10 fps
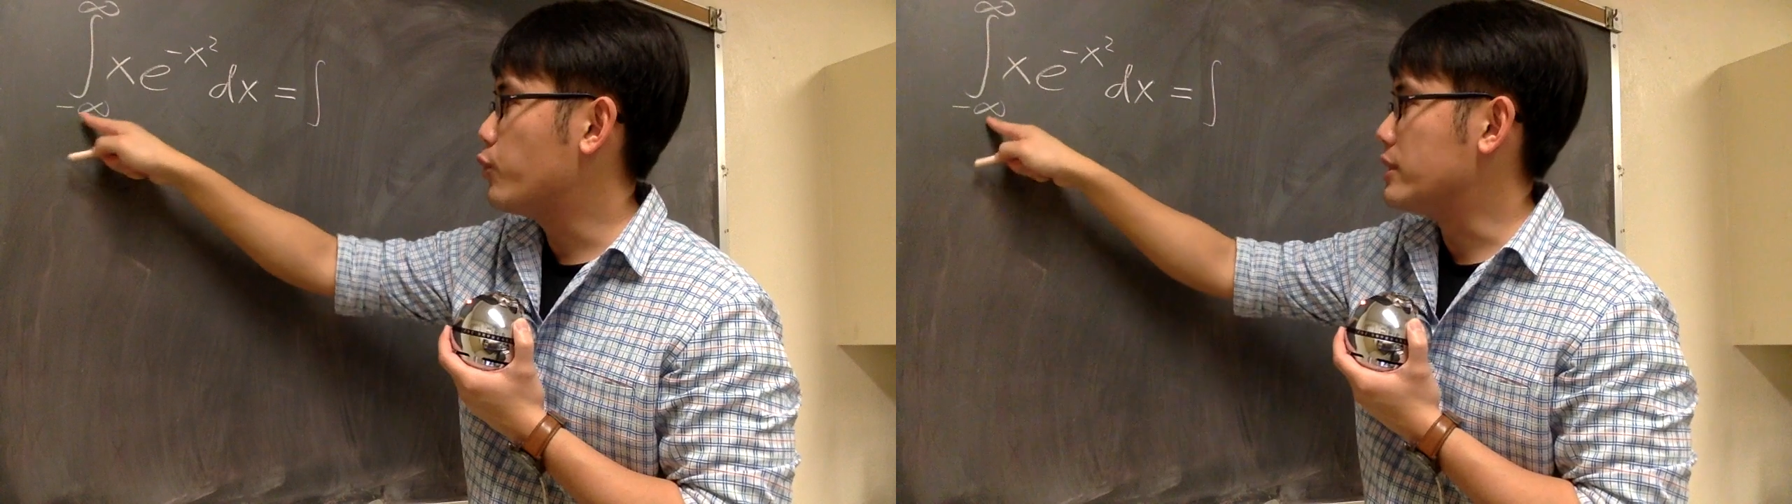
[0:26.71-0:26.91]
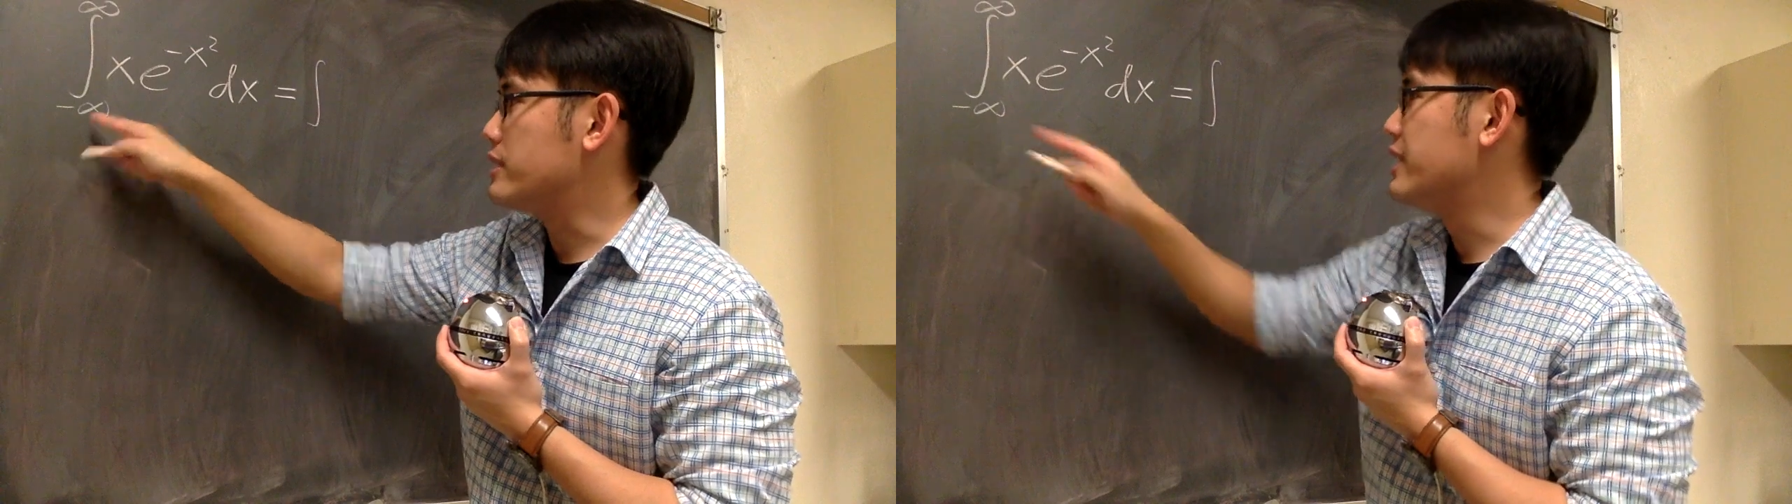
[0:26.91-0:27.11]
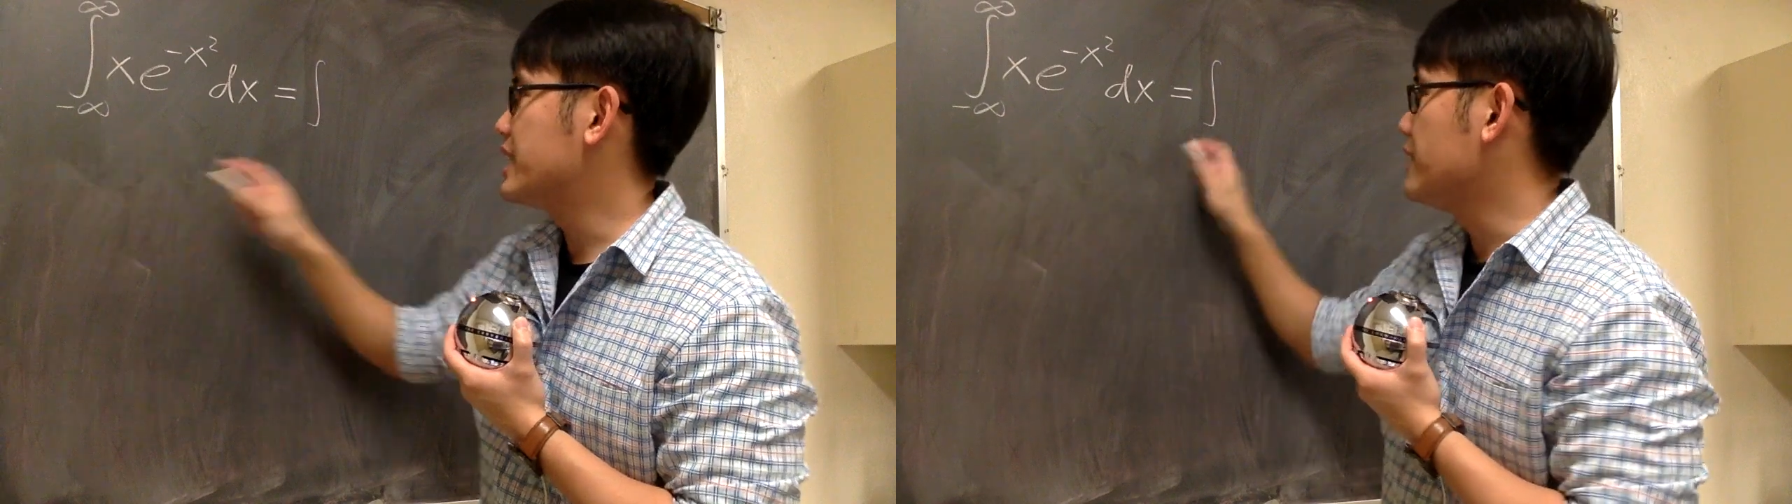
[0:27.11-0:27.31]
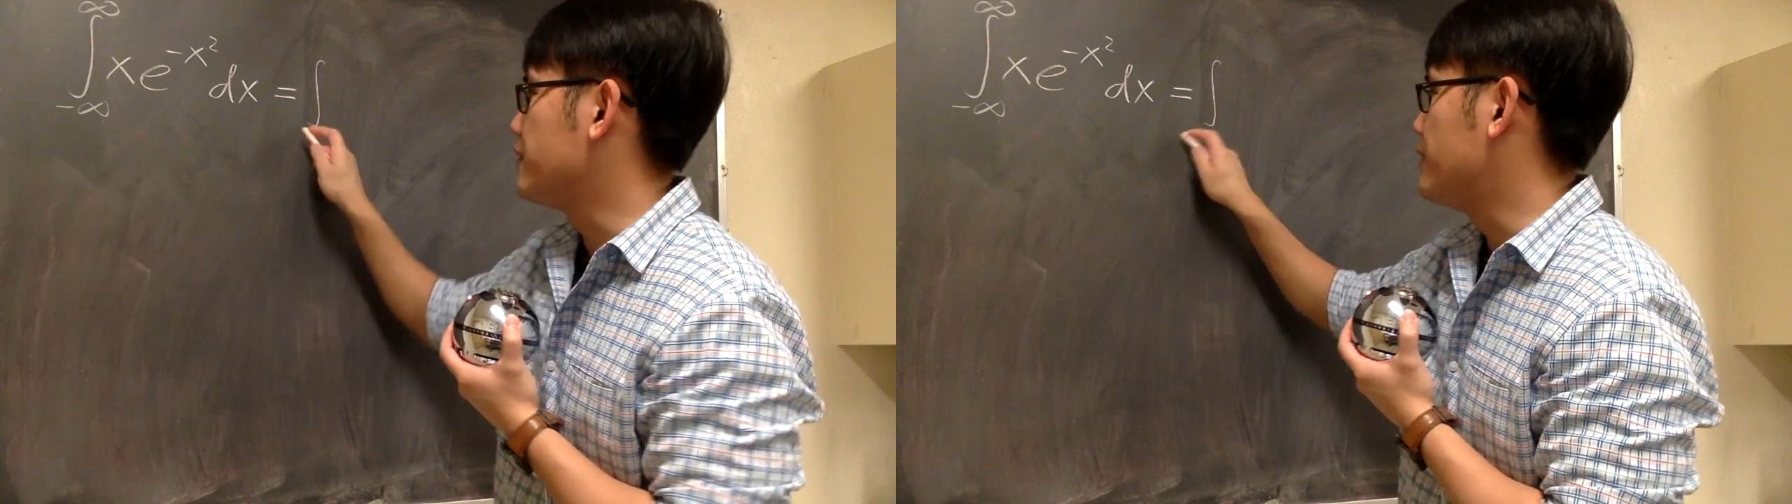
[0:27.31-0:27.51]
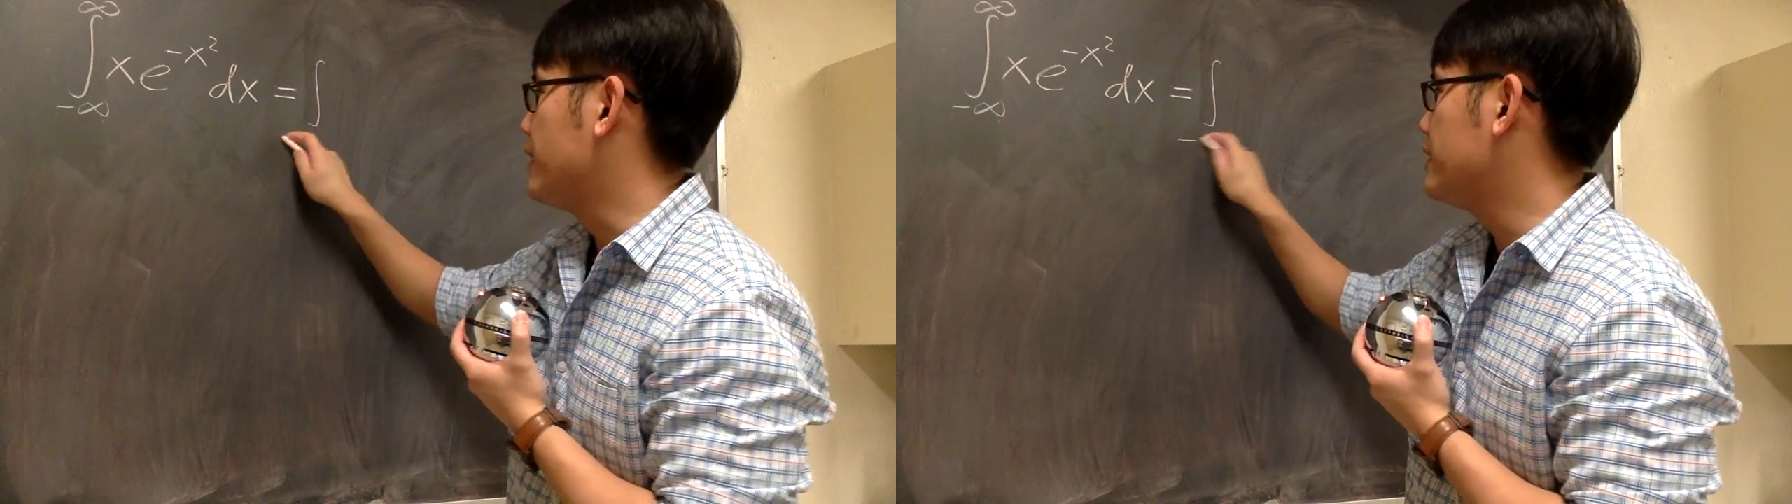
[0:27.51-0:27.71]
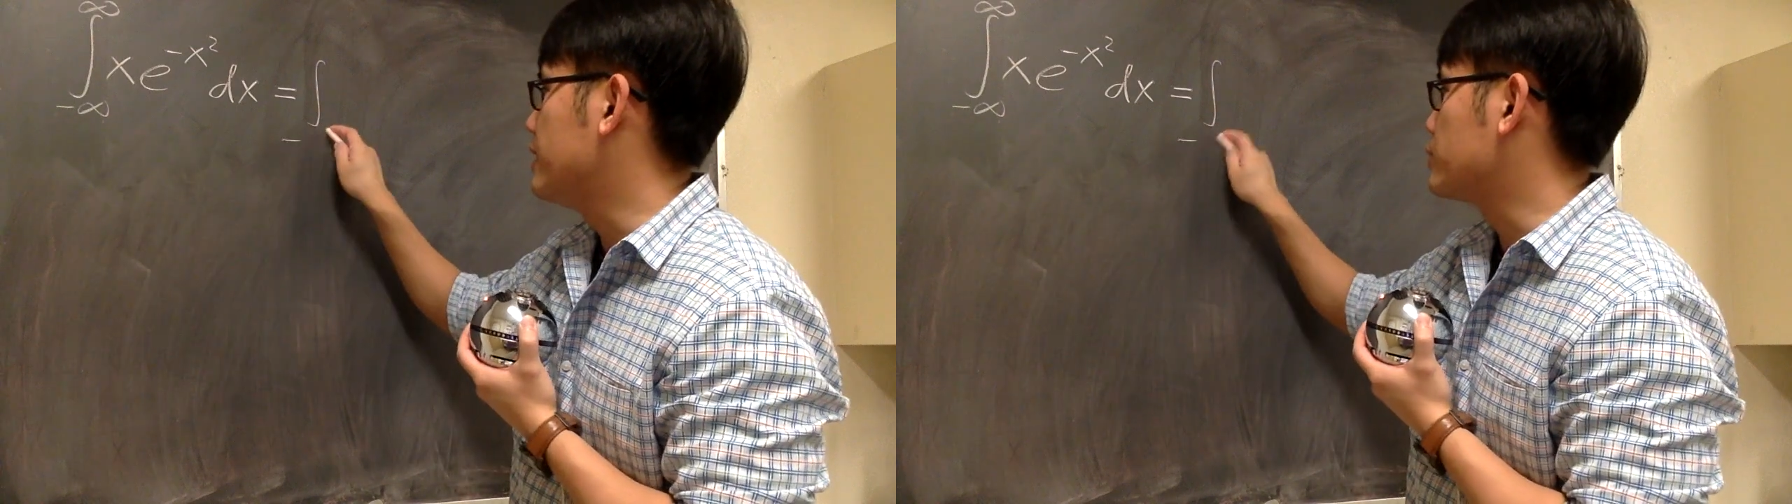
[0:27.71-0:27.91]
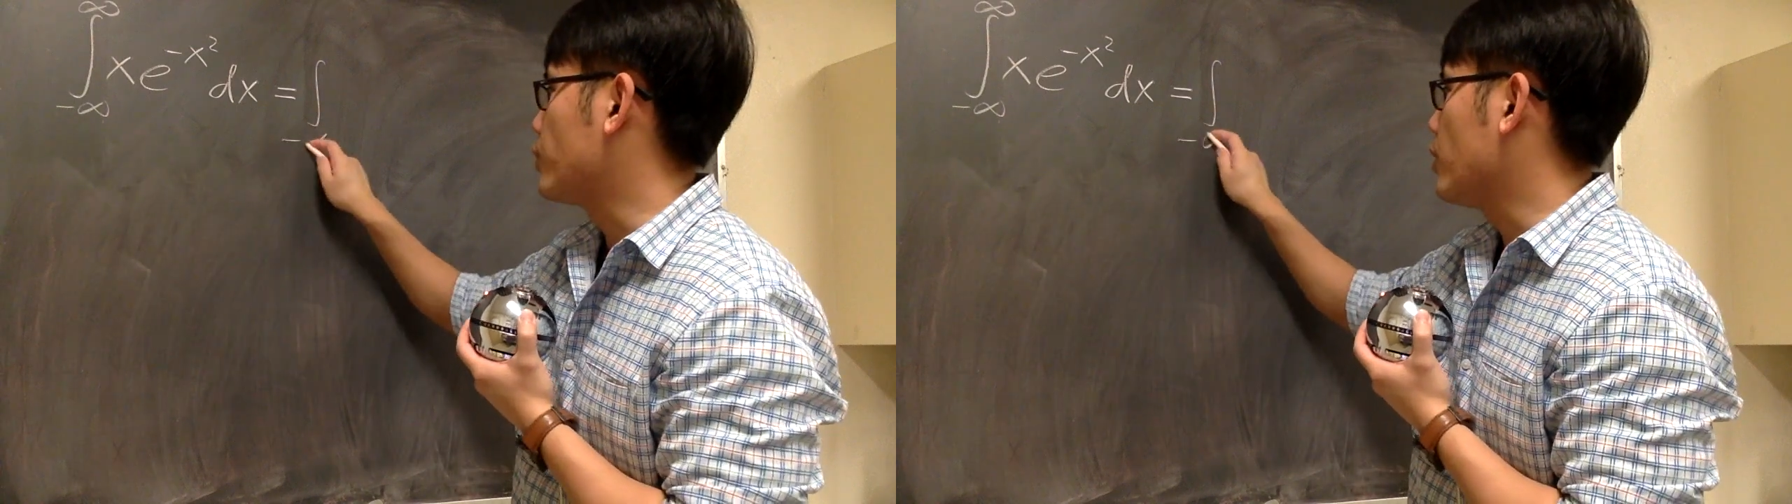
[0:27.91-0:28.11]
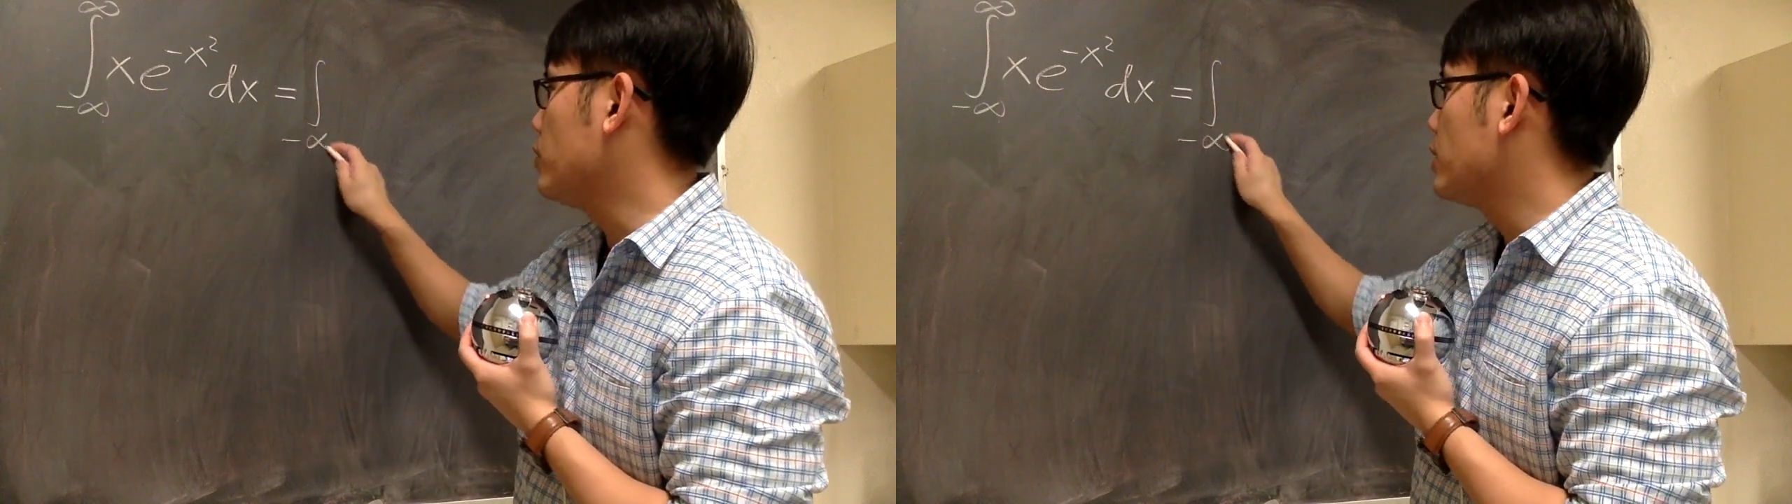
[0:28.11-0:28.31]
off with negative infinity as
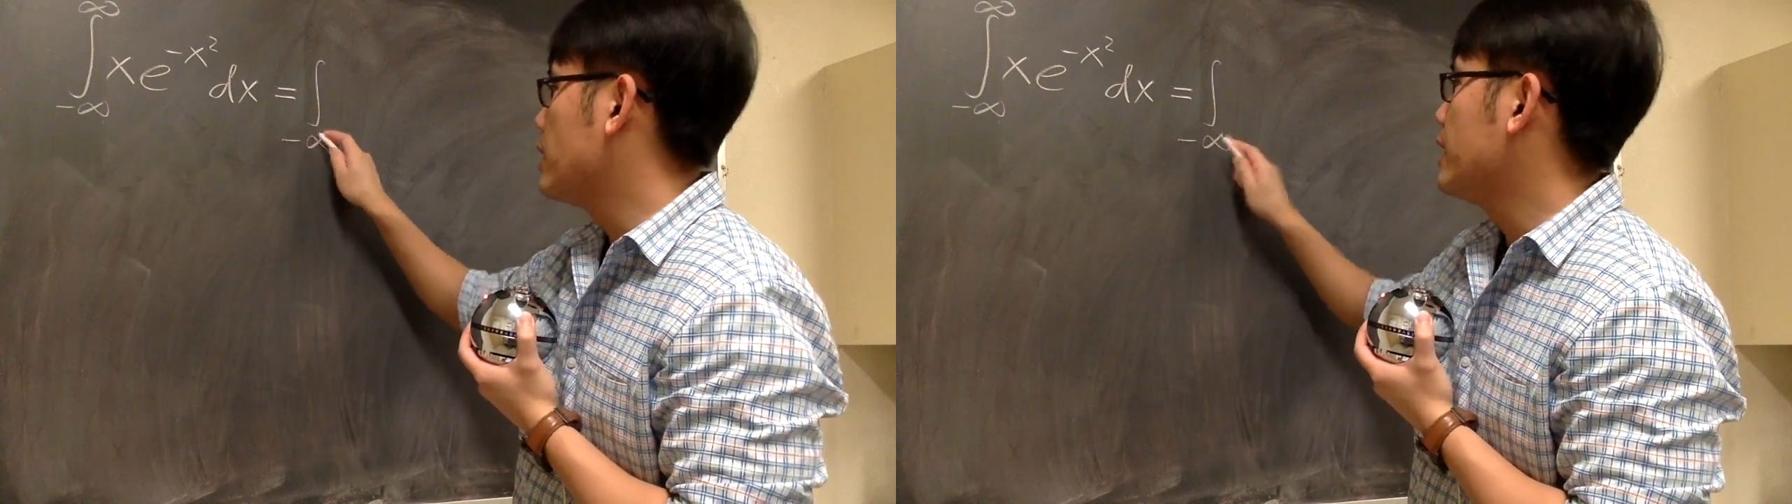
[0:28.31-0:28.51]
well